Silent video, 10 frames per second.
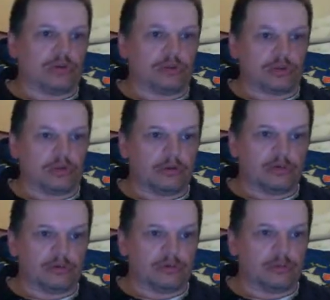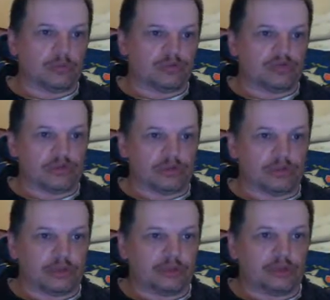I said, like, you know, has anyone tried
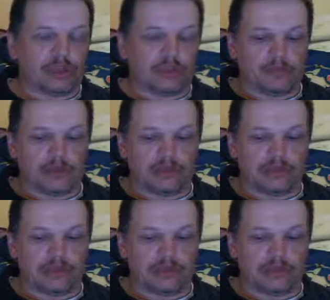these particular pellets?